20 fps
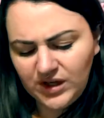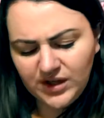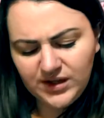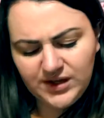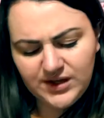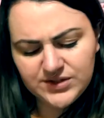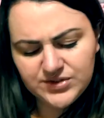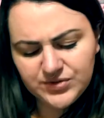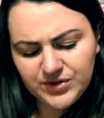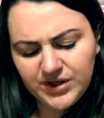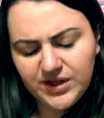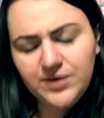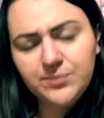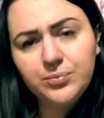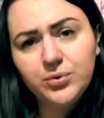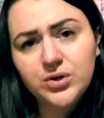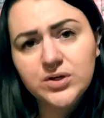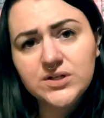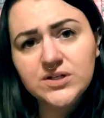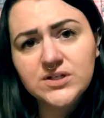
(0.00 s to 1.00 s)
it's really
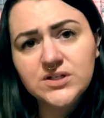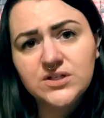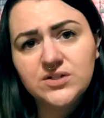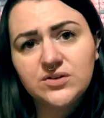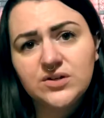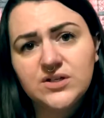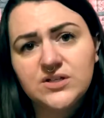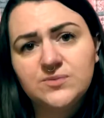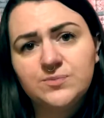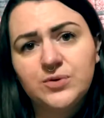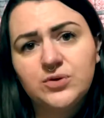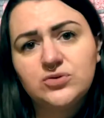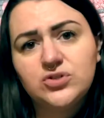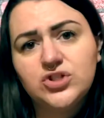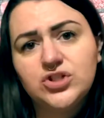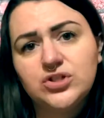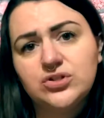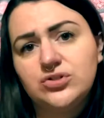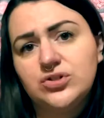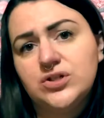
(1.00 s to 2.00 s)
important to expose
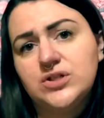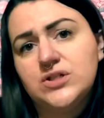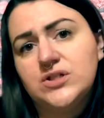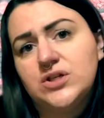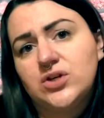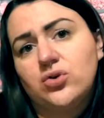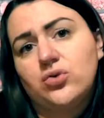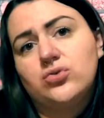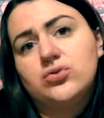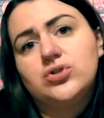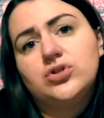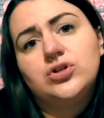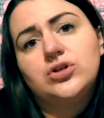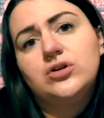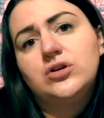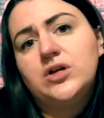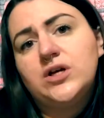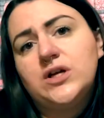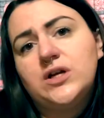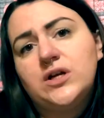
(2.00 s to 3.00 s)
children to
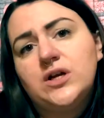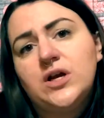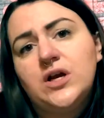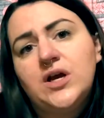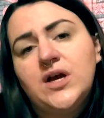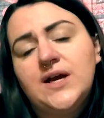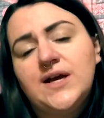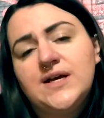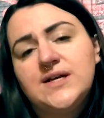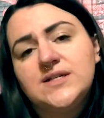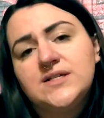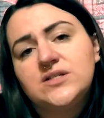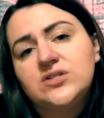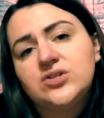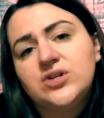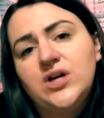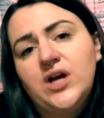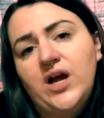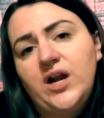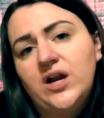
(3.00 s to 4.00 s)
culture and
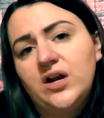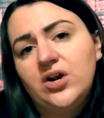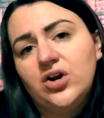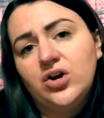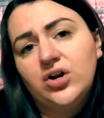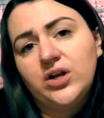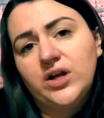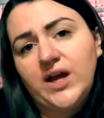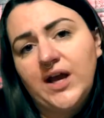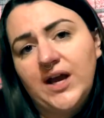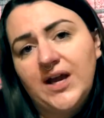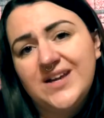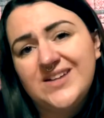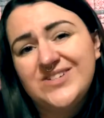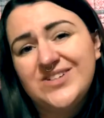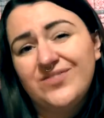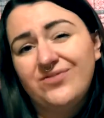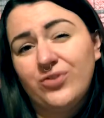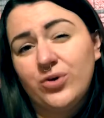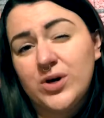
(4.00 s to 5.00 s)
history at an early
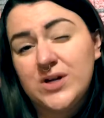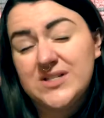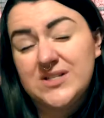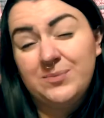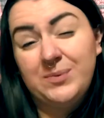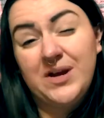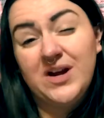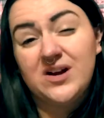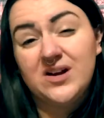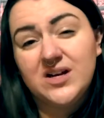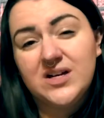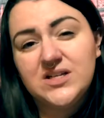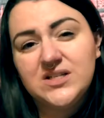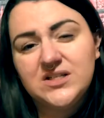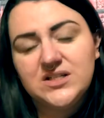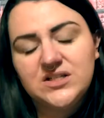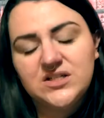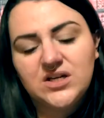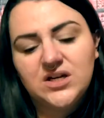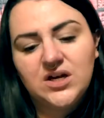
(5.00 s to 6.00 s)
age, and for it to be
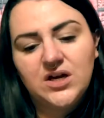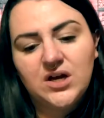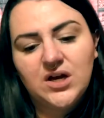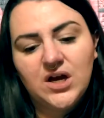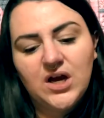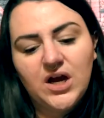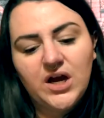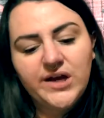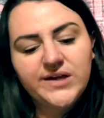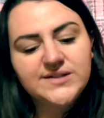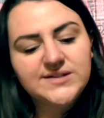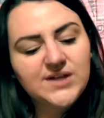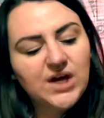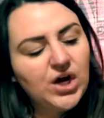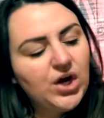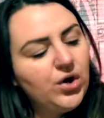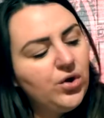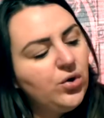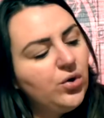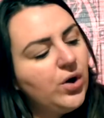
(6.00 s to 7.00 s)
honest.
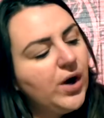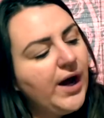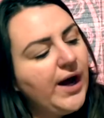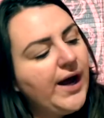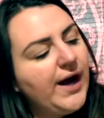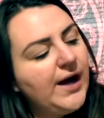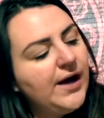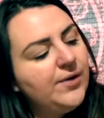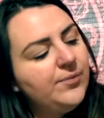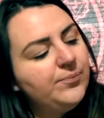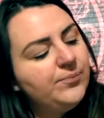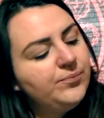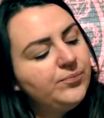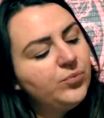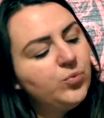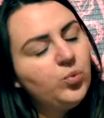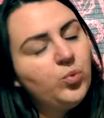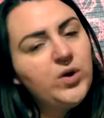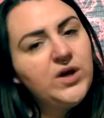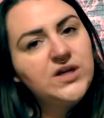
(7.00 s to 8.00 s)
So
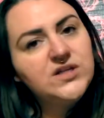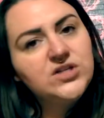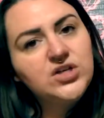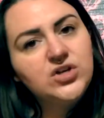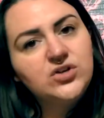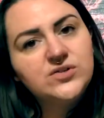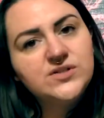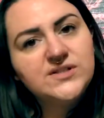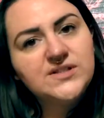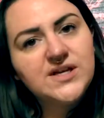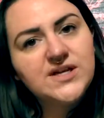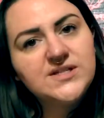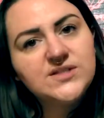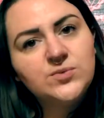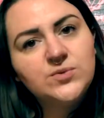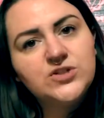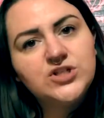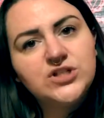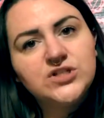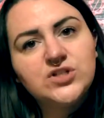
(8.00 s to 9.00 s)
we use this,
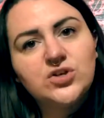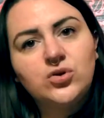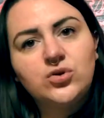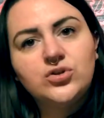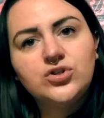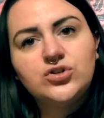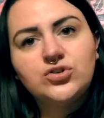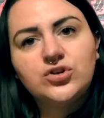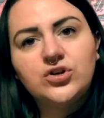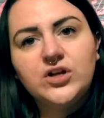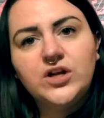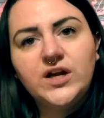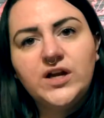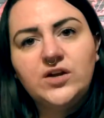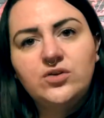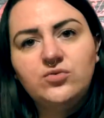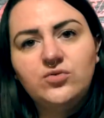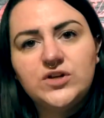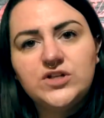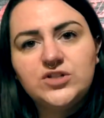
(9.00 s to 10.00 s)
which is cultural
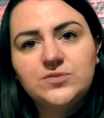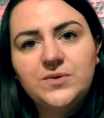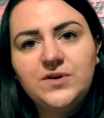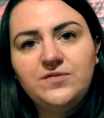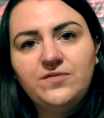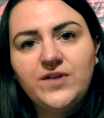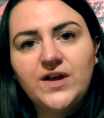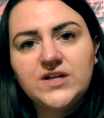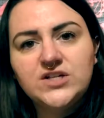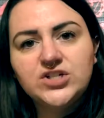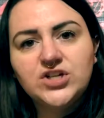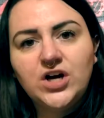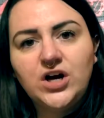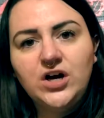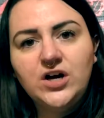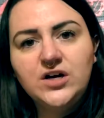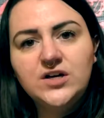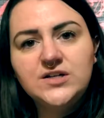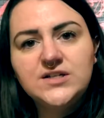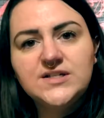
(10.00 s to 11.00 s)
enrichment
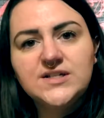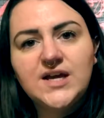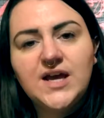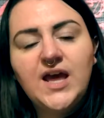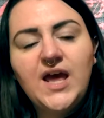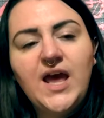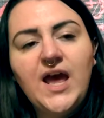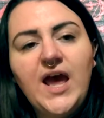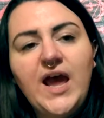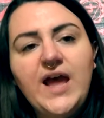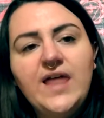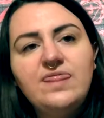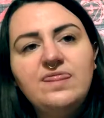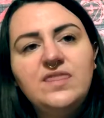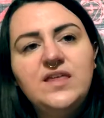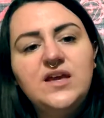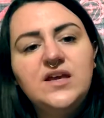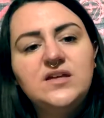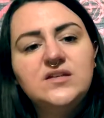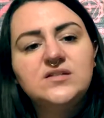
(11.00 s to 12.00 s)
flashcards, and
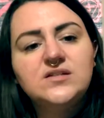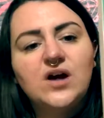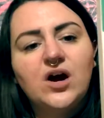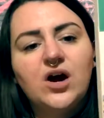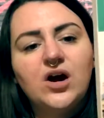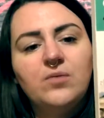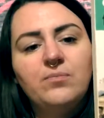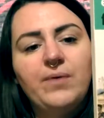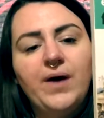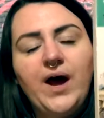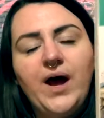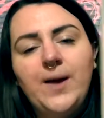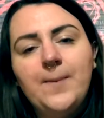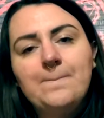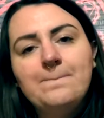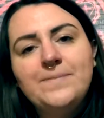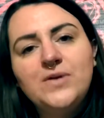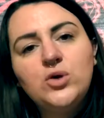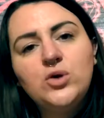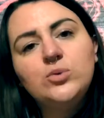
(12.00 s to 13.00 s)
these are by
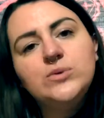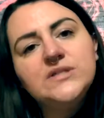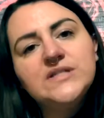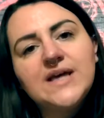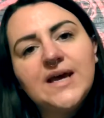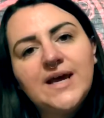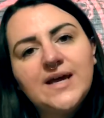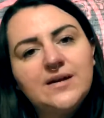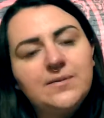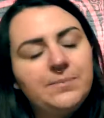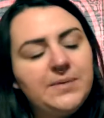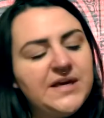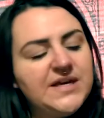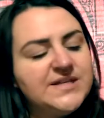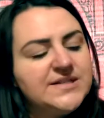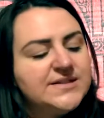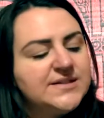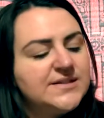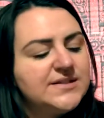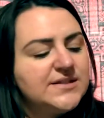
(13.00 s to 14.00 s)

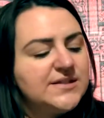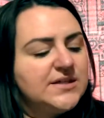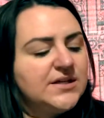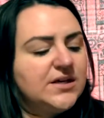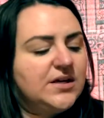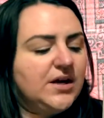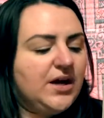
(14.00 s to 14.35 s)
beaut&beast.